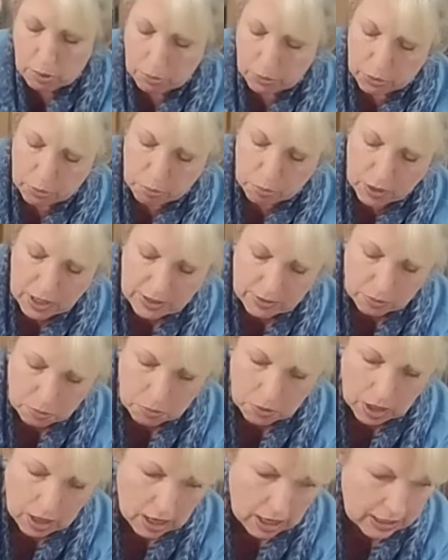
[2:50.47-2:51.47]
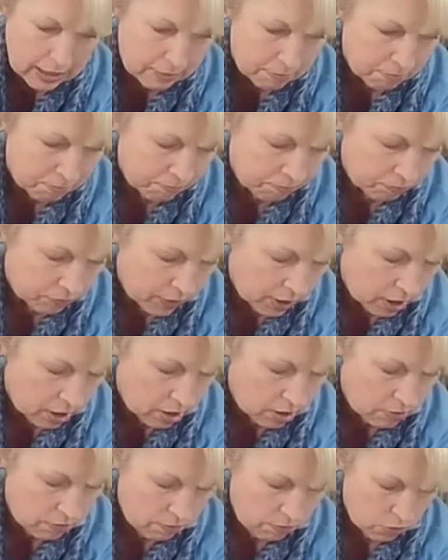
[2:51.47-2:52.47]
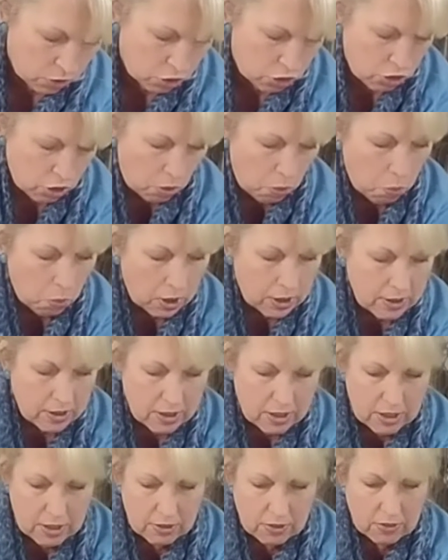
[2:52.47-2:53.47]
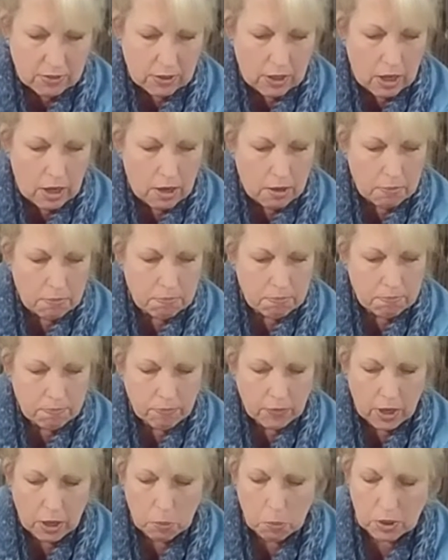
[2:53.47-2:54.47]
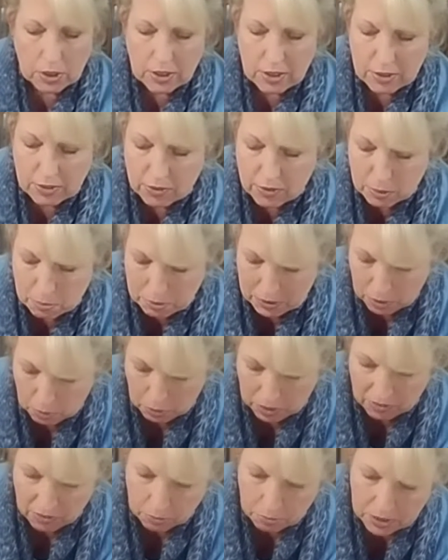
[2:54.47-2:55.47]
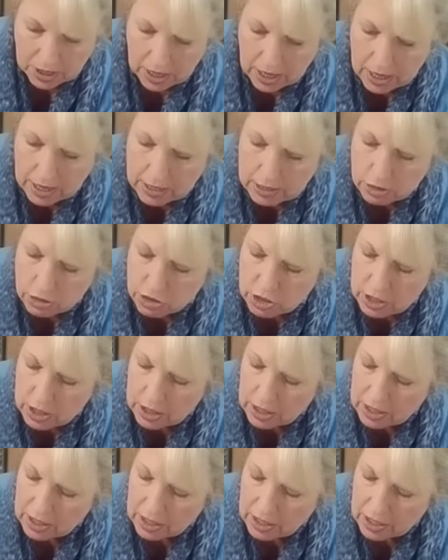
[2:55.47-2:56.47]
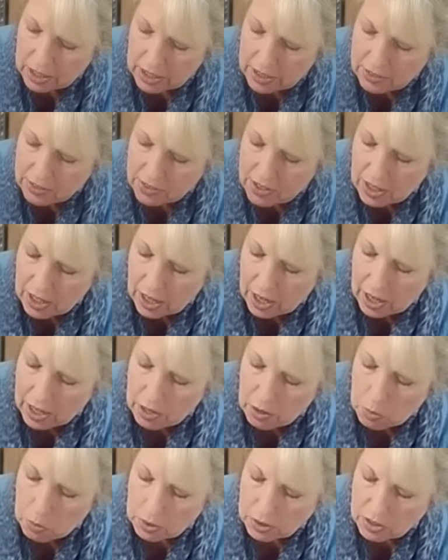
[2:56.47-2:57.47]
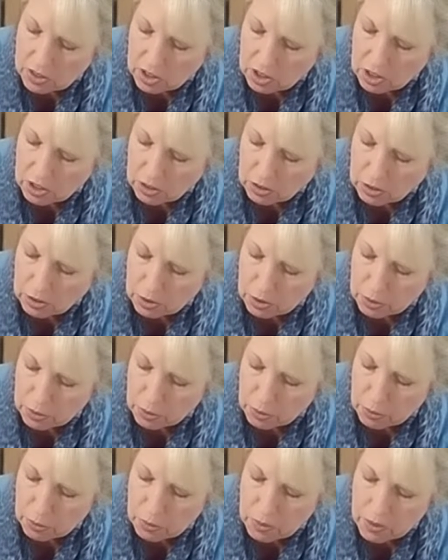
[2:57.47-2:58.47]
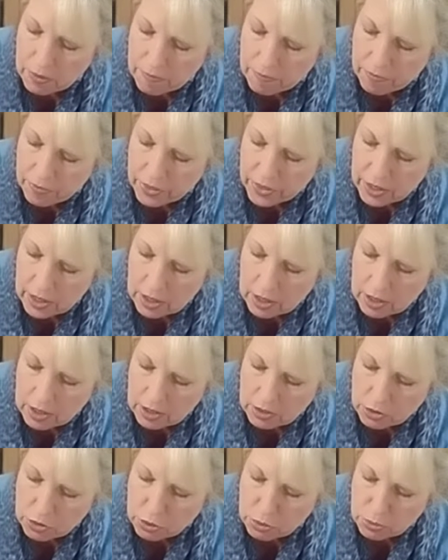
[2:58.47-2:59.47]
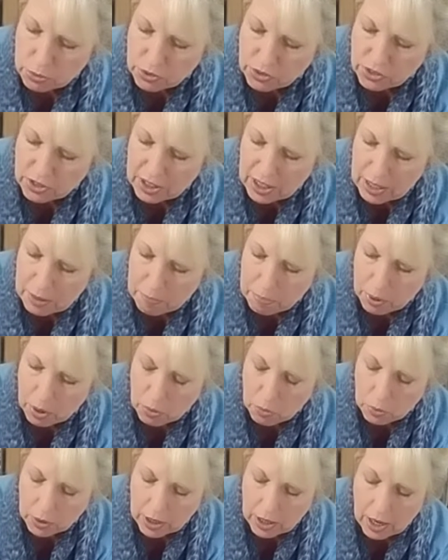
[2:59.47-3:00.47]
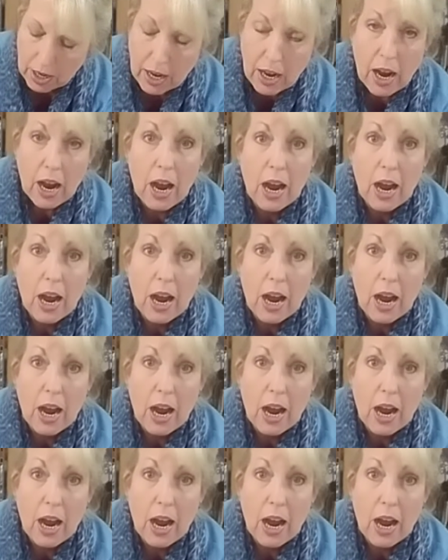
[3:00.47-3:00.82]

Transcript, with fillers: trouble. The reason why I don't want this um, I want this to be away from the edge, is that I don't want the glue to seep when I